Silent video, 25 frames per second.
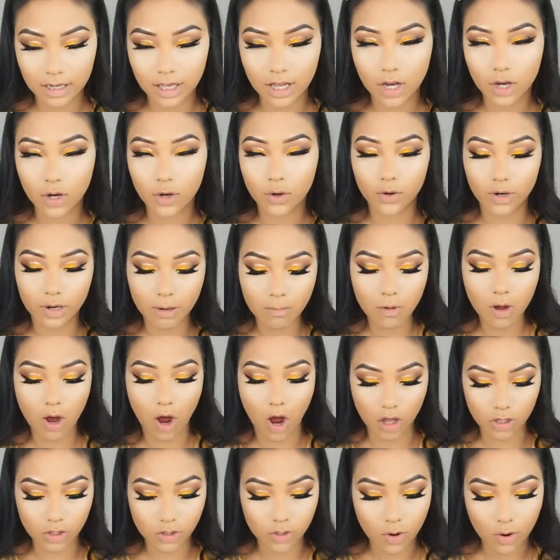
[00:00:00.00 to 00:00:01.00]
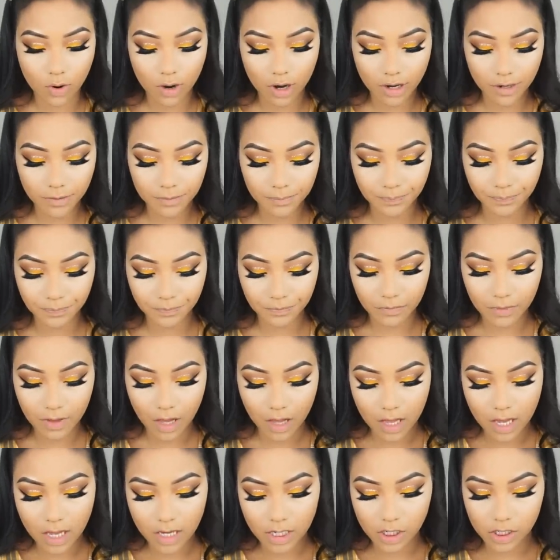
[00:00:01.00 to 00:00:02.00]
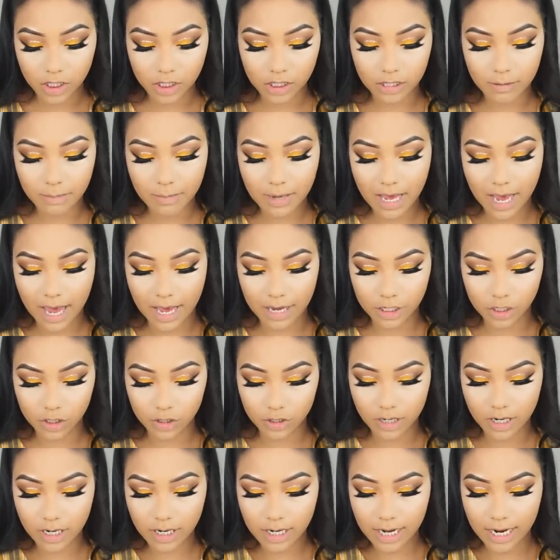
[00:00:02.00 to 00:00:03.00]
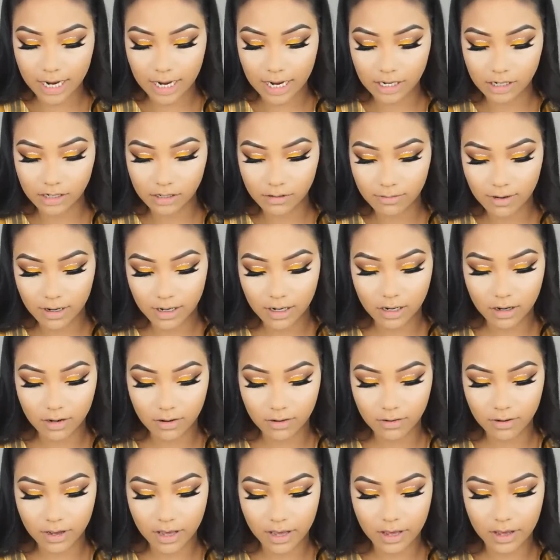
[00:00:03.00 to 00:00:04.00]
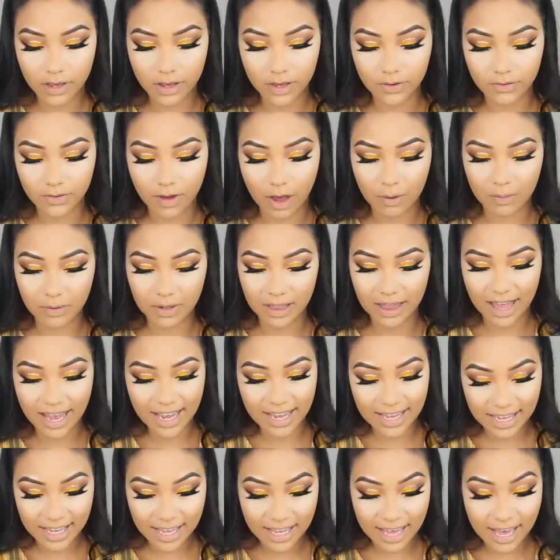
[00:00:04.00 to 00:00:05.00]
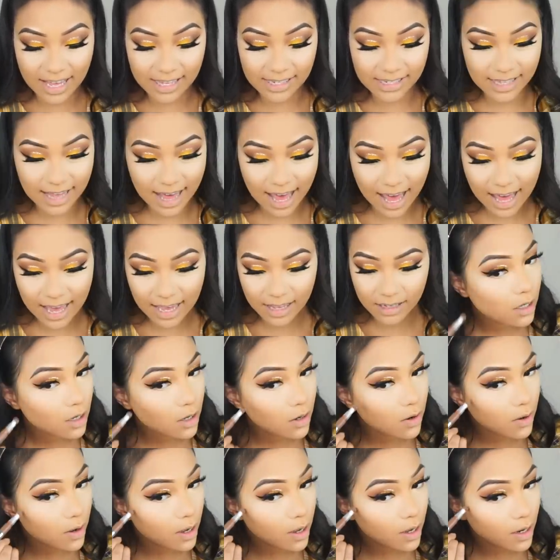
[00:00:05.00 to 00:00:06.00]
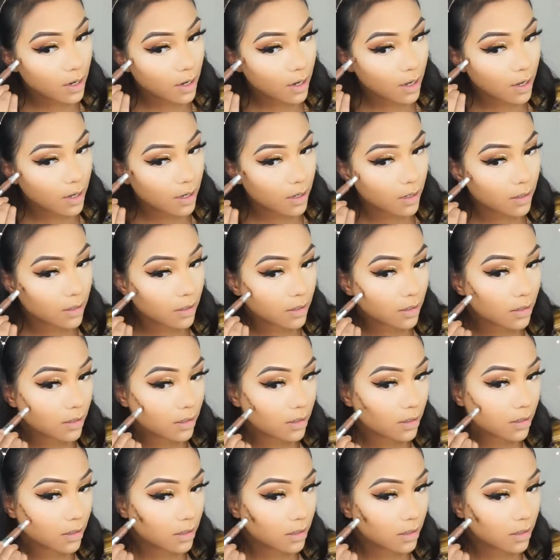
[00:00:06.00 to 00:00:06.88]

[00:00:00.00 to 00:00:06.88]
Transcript: a cream contour just to be extra and I just want to know if I would like it as that. I'm going to go ahead and